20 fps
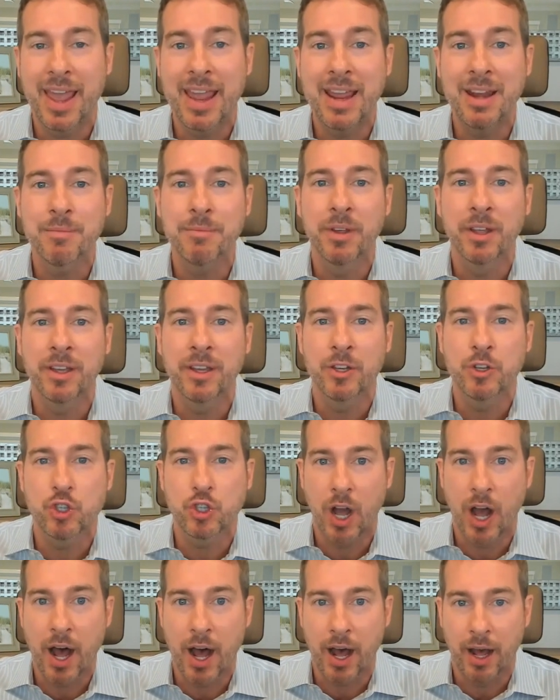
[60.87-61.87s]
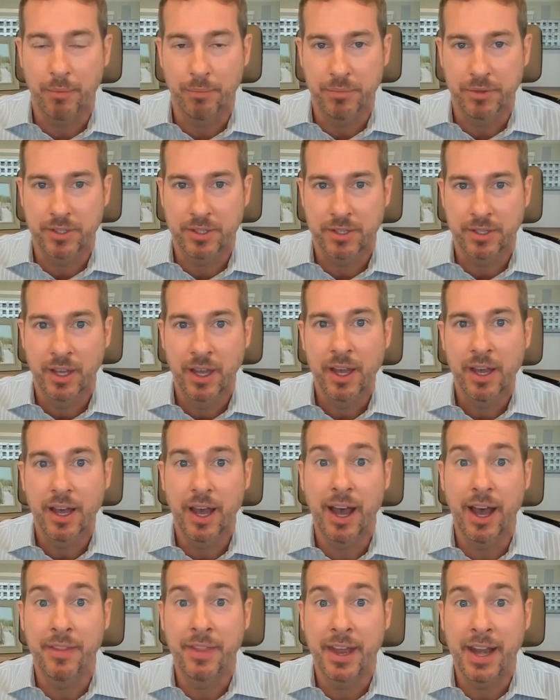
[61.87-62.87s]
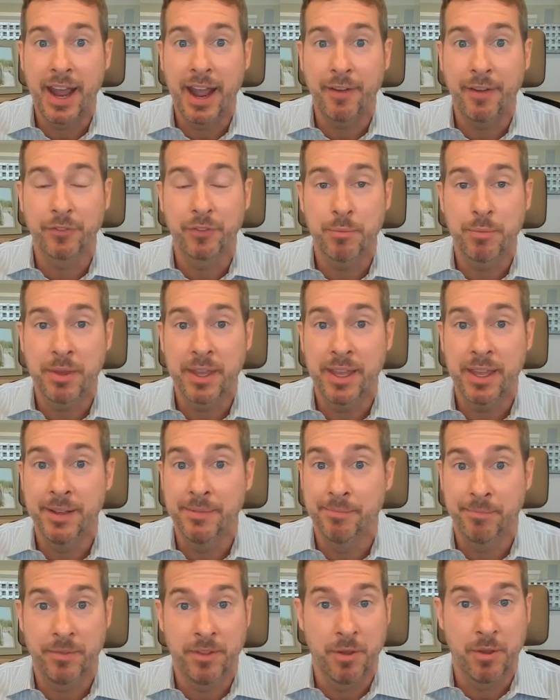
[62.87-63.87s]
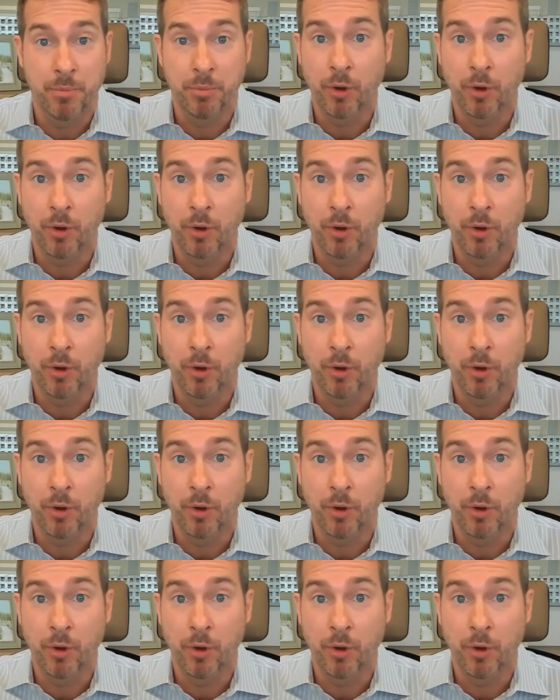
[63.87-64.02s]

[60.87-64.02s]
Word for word: 8 million jobs uh, that have to be you know,